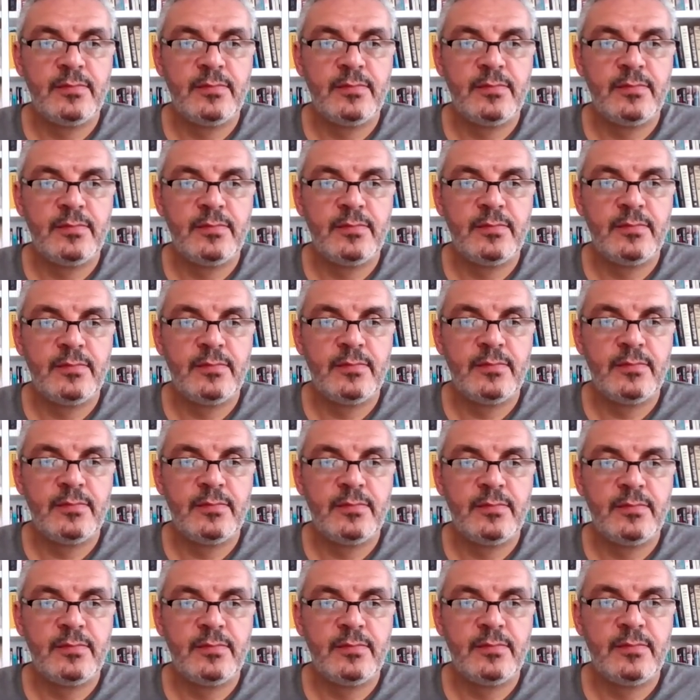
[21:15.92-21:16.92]

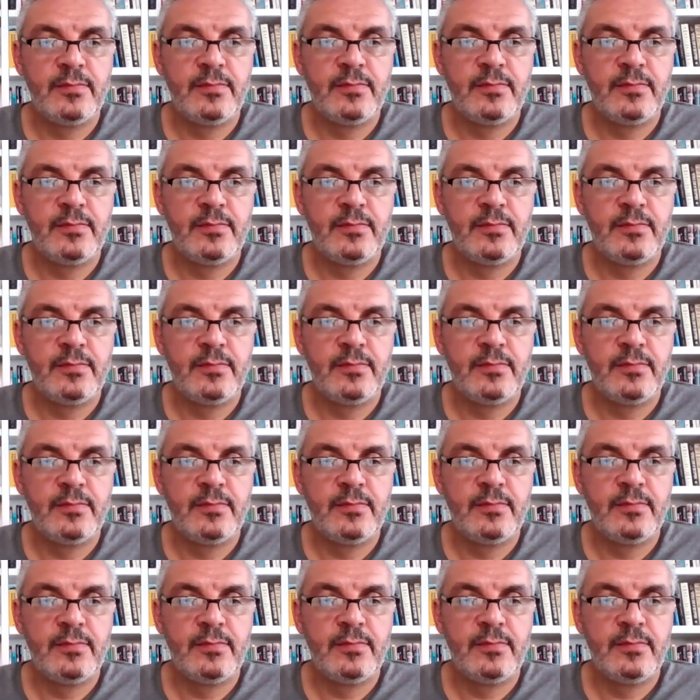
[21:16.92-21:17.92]

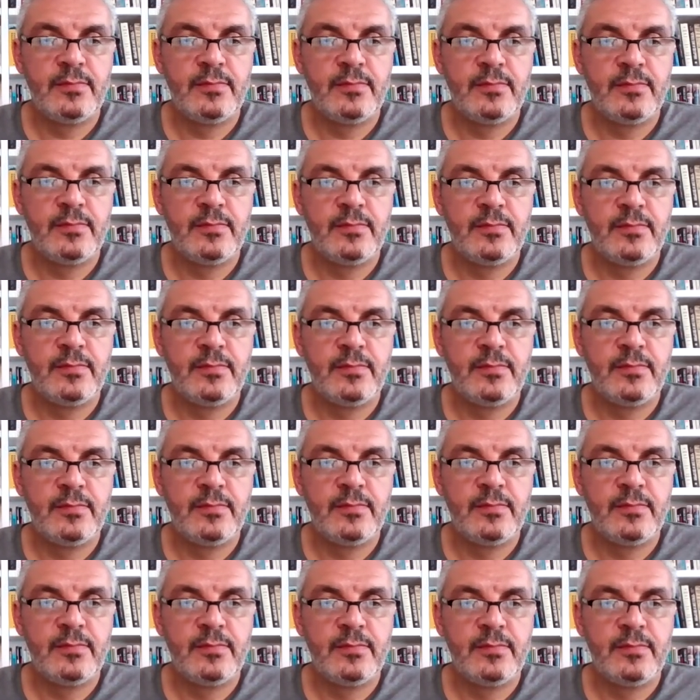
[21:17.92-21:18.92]

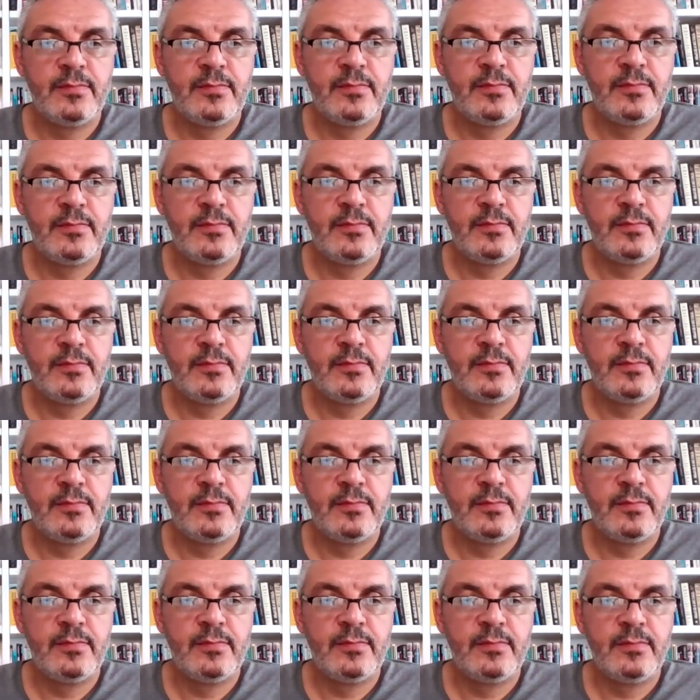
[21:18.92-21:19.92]

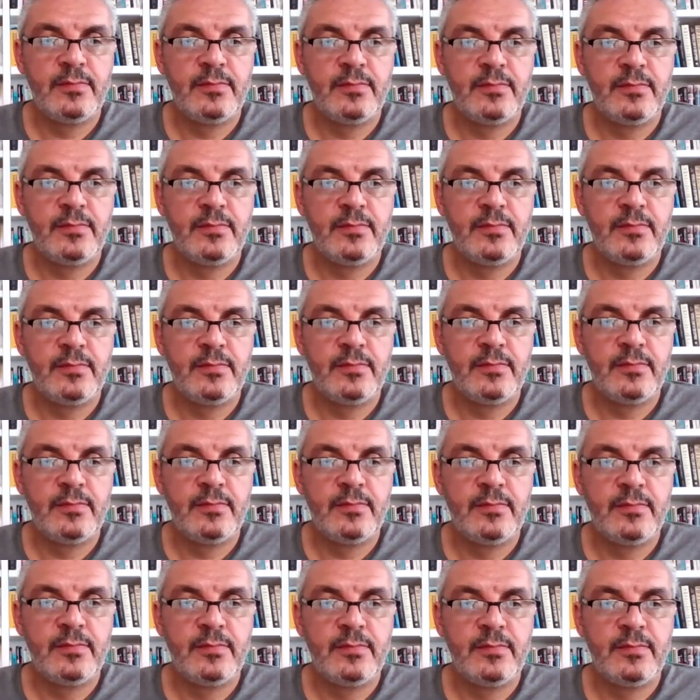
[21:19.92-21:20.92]

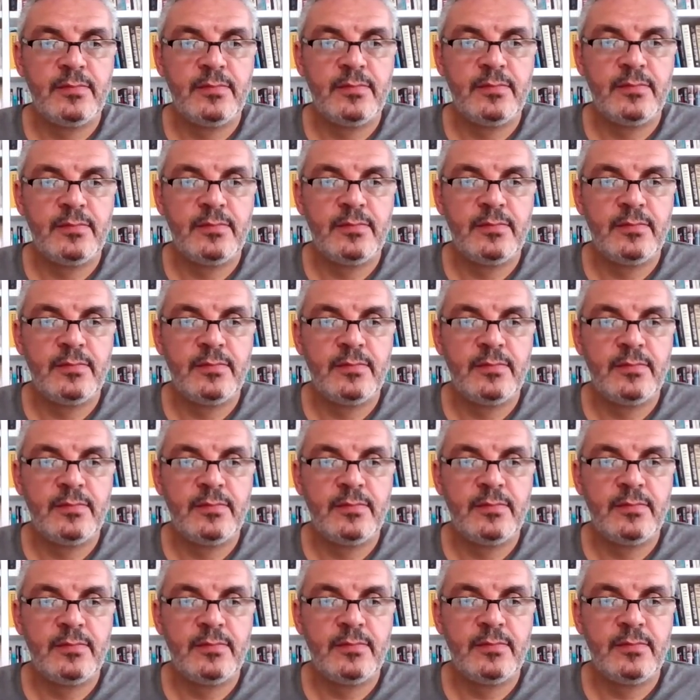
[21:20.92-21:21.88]
No words are spoken by the person on screen.